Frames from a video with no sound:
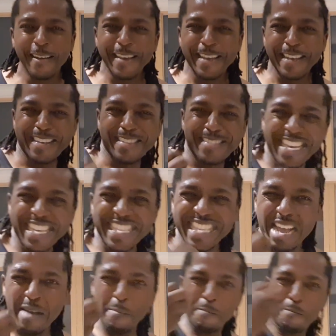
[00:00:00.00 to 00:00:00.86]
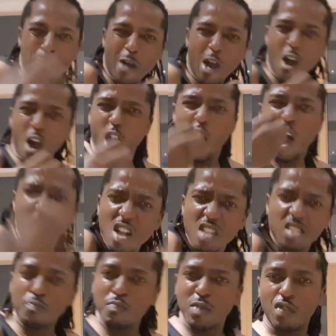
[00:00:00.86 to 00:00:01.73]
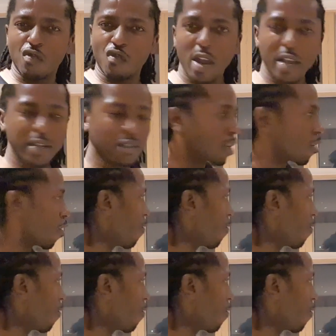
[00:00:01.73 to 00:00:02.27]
And then that earns me the right to go